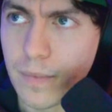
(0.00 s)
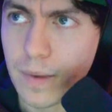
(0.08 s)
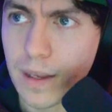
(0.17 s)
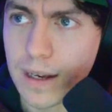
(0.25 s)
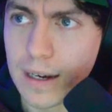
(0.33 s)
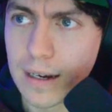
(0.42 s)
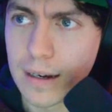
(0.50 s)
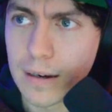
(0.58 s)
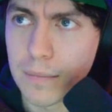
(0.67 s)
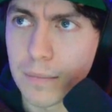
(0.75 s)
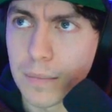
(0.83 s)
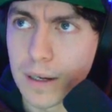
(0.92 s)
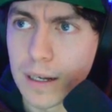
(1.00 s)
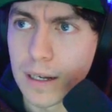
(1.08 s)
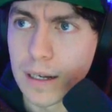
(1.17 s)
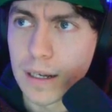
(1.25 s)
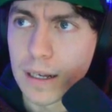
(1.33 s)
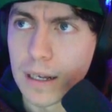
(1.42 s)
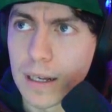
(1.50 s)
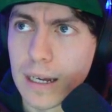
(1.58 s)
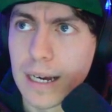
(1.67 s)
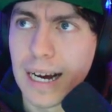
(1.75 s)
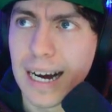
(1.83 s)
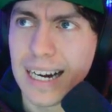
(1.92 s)

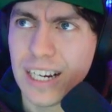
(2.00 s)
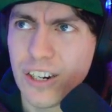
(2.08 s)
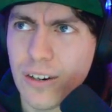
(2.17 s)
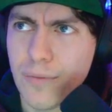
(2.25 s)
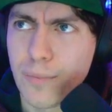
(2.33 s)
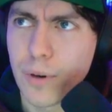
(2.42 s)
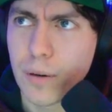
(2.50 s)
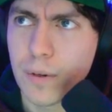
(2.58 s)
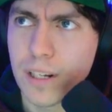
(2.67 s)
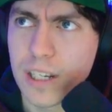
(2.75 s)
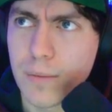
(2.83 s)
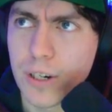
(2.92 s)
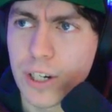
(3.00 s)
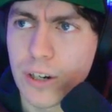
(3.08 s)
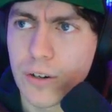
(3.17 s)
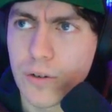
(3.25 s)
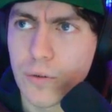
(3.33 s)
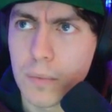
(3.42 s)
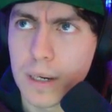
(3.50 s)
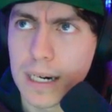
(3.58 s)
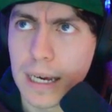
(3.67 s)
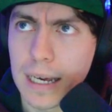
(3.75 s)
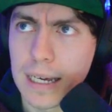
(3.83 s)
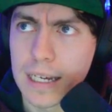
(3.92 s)
I should have probably switched into my
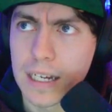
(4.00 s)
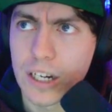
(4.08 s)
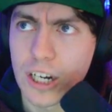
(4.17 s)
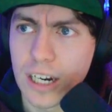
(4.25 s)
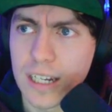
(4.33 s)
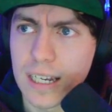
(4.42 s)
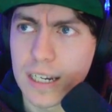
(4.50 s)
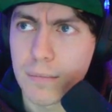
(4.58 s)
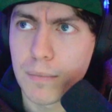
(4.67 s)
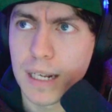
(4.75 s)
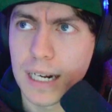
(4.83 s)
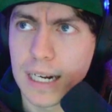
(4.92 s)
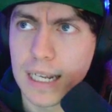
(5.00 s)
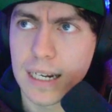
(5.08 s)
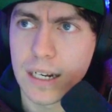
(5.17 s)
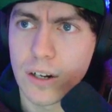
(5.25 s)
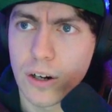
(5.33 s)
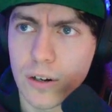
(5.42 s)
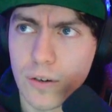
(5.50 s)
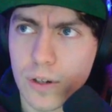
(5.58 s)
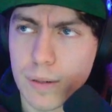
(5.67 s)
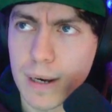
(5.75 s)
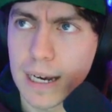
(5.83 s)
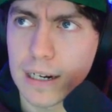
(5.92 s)
Jellicent immediately and not used my
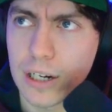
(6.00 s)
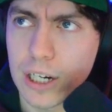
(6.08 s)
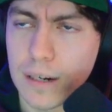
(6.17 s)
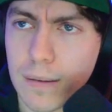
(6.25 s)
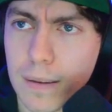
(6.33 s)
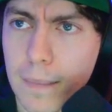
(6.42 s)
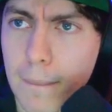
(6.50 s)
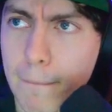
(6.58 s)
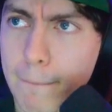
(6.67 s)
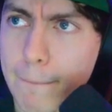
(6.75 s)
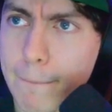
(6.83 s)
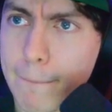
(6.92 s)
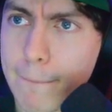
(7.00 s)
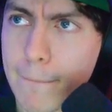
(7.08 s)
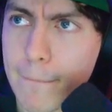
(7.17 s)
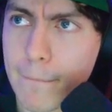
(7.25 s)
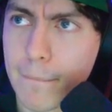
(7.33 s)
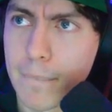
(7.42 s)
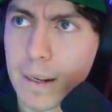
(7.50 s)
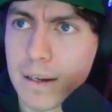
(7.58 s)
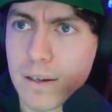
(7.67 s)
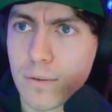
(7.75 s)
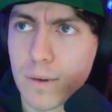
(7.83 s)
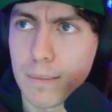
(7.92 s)
energy. But,
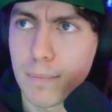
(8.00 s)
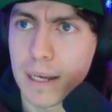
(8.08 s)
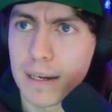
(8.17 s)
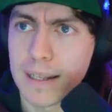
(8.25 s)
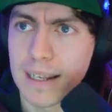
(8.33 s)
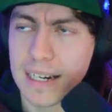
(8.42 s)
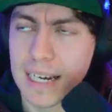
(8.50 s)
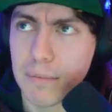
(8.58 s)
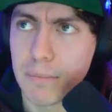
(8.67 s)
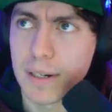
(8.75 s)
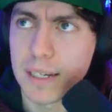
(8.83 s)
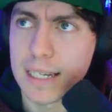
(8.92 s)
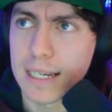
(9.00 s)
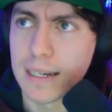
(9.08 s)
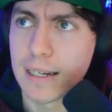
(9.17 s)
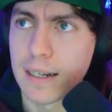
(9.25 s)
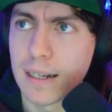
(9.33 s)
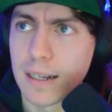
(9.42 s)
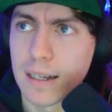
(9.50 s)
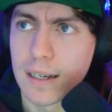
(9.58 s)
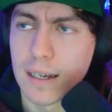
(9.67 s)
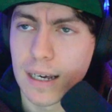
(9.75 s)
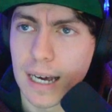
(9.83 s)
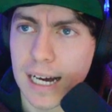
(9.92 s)
well, that happens.
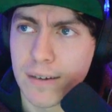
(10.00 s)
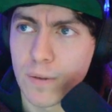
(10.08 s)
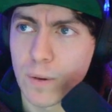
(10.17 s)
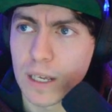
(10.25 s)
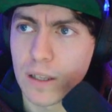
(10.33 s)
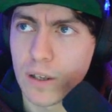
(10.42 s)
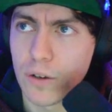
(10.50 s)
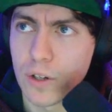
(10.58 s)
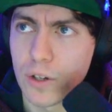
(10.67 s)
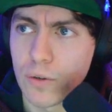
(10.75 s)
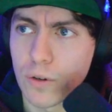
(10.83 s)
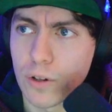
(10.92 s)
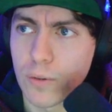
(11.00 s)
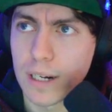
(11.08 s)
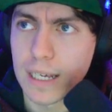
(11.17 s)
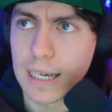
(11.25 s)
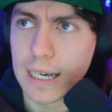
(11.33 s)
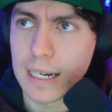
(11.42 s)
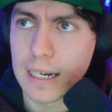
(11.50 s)
Have to get used to Ultra League again.